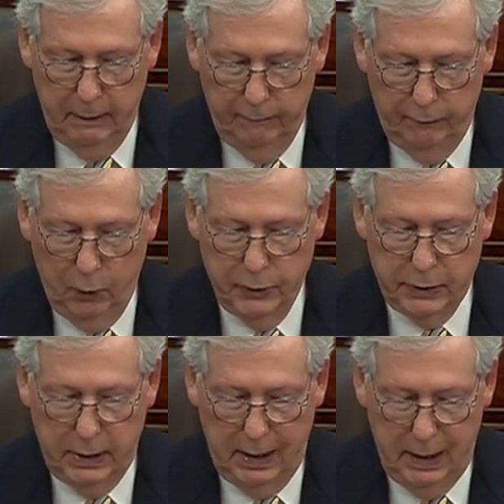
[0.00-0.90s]

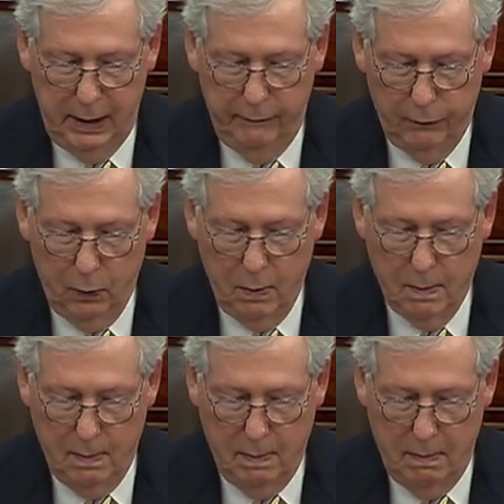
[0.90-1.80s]
force 84
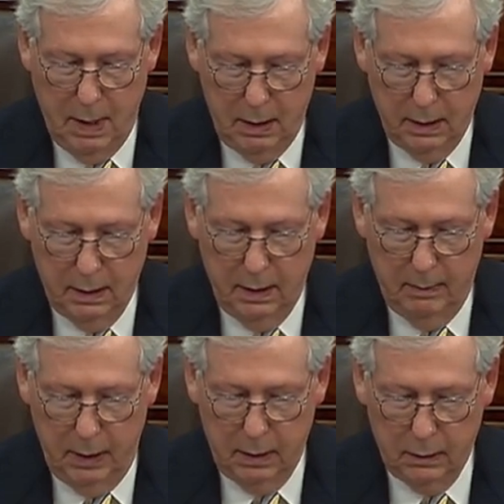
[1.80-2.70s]
million
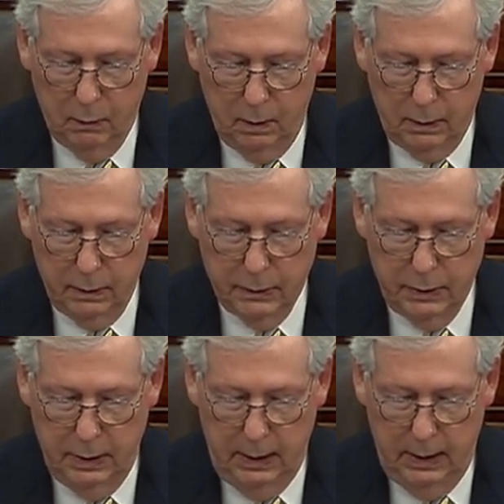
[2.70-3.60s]
American
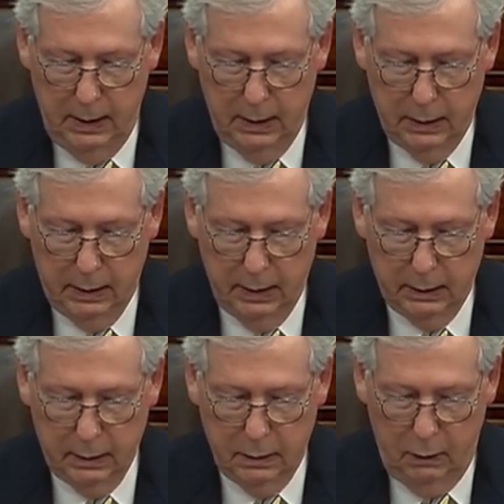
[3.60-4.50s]
workers to get
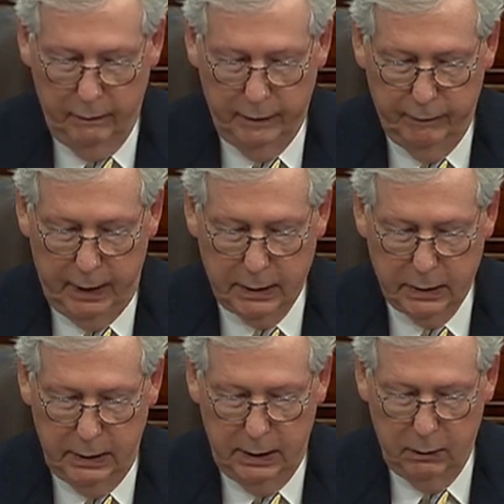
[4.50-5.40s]
the COVID
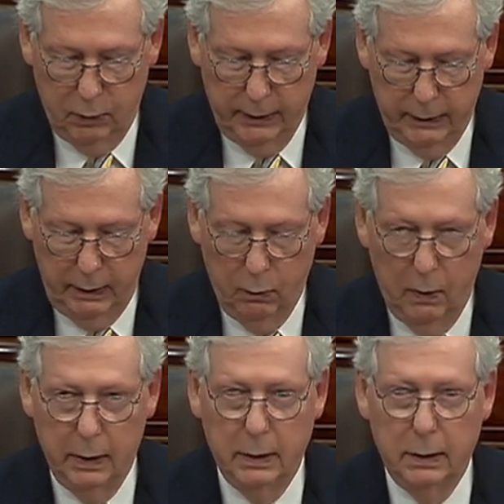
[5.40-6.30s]
vaccine, whether they
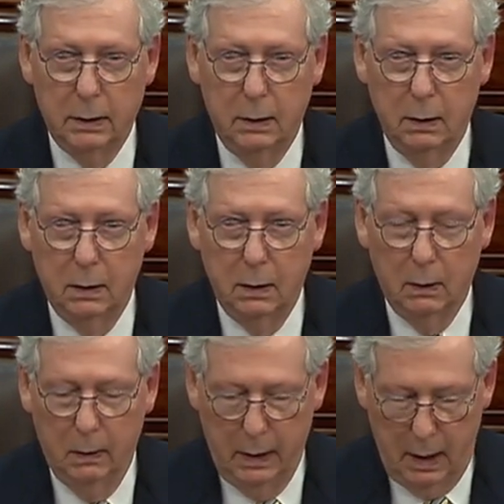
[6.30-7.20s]
wanted it
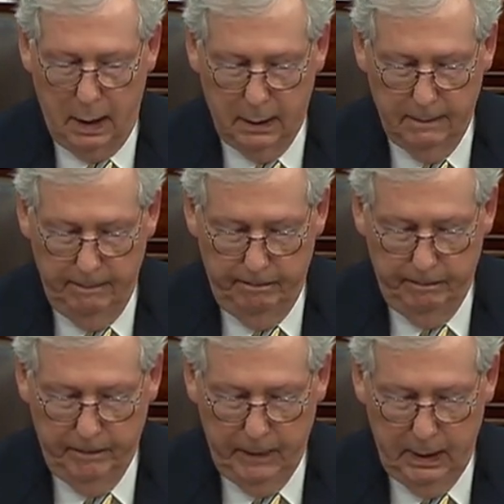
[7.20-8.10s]
or not.
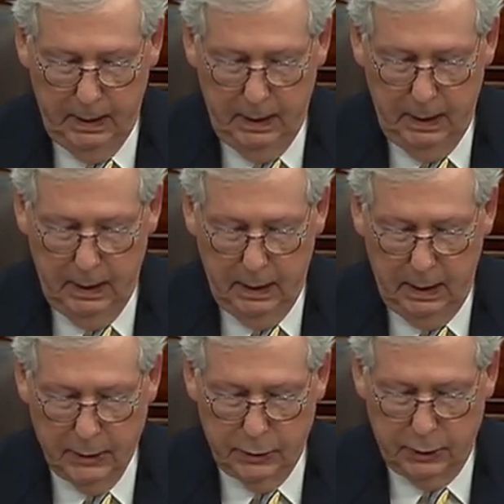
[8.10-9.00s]

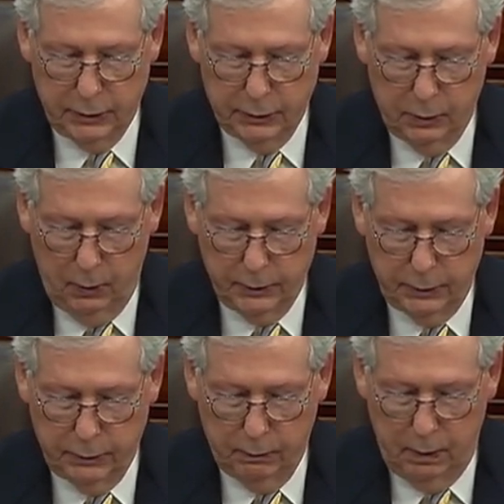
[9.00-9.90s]
As Justice
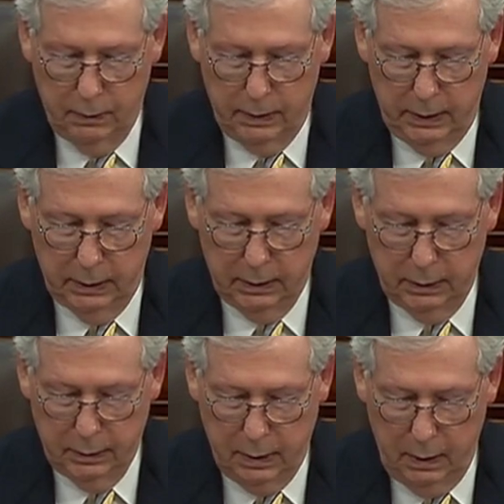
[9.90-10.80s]
Gorsuch wrote in
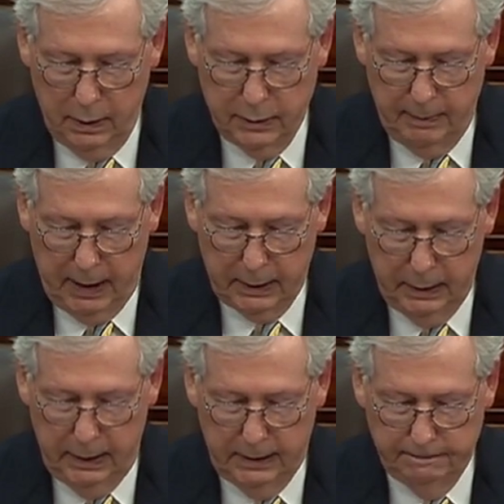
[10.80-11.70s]
concurrence back
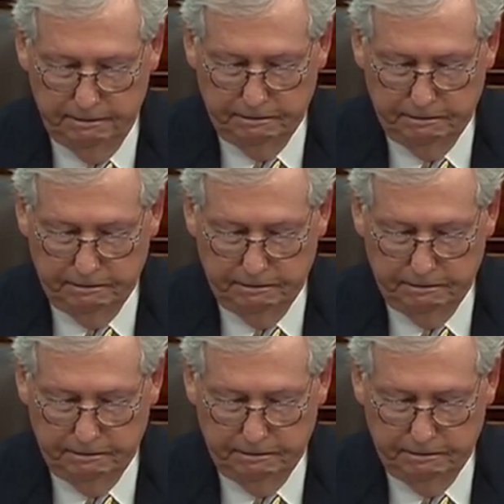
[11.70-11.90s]
then,